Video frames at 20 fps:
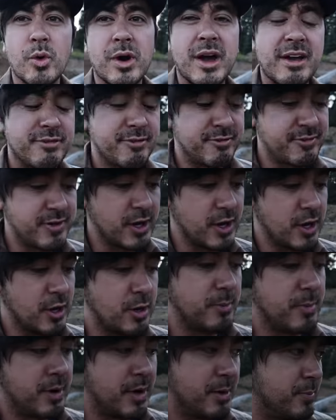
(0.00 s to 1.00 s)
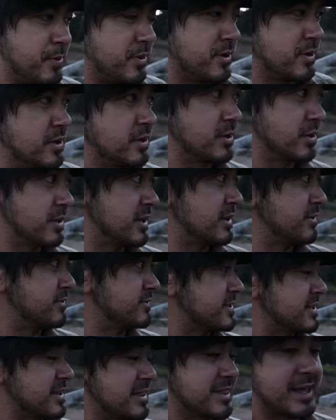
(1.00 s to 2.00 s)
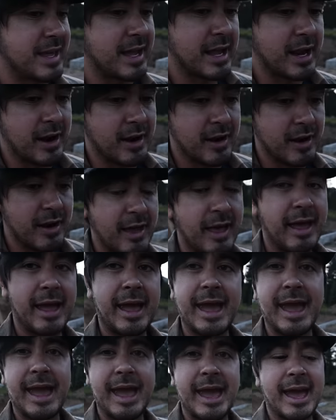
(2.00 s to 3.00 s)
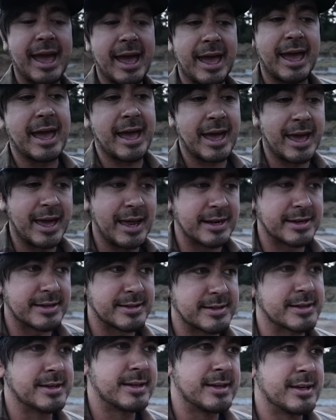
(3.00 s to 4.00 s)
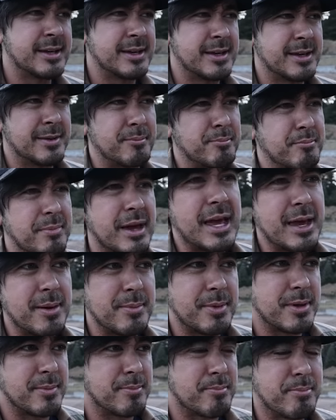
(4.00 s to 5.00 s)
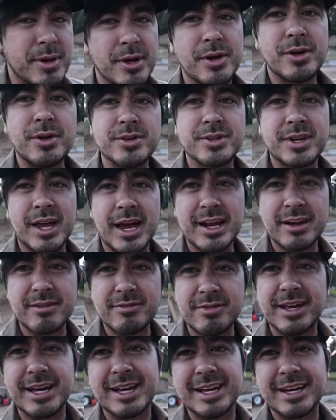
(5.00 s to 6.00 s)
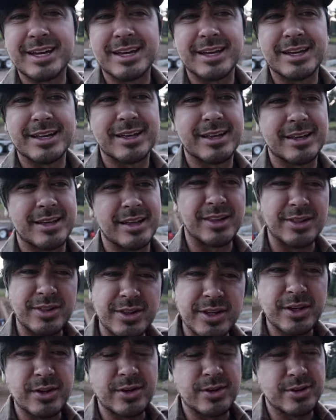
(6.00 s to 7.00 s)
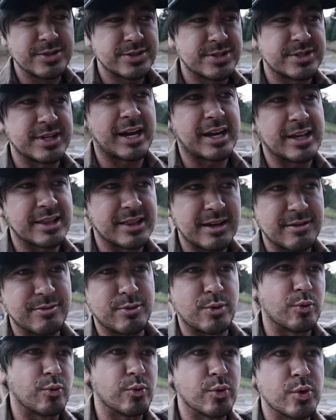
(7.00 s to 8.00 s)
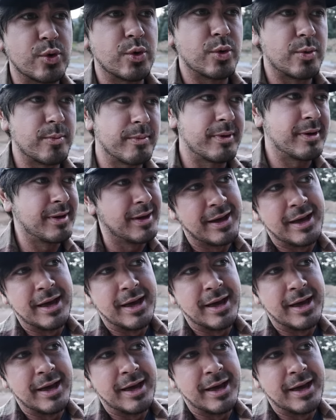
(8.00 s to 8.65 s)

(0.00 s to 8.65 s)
where I film. I'll put a little lift in there and maybe build kind of like a, a little second level room.